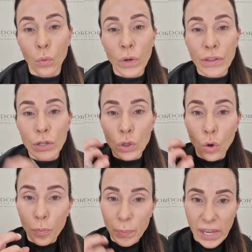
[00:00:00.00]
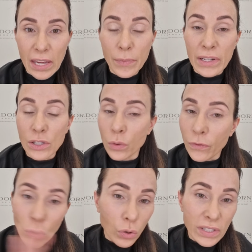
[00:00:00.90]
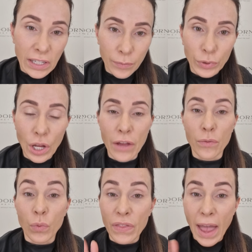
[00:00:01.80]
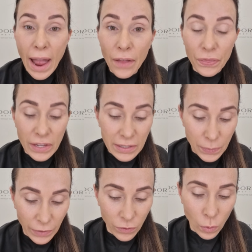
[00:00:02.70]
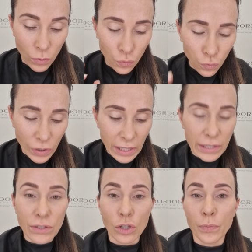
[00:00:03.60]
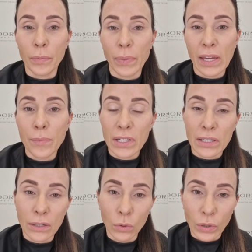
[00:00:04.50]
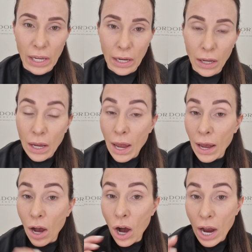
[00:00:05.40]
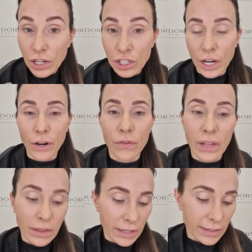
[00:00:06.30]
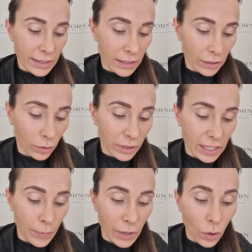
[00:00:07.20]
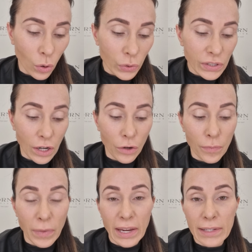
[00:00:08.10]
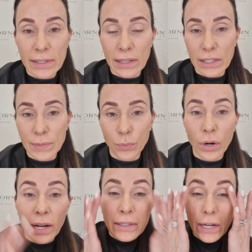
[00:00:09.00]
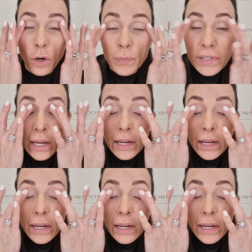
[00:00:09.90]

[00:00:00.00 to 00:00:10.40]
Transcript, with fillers: with your pigments. You of course can apply them without this, but if you want really super pigmented looking eyeshadow, then this is a little tip. It also means that this product helps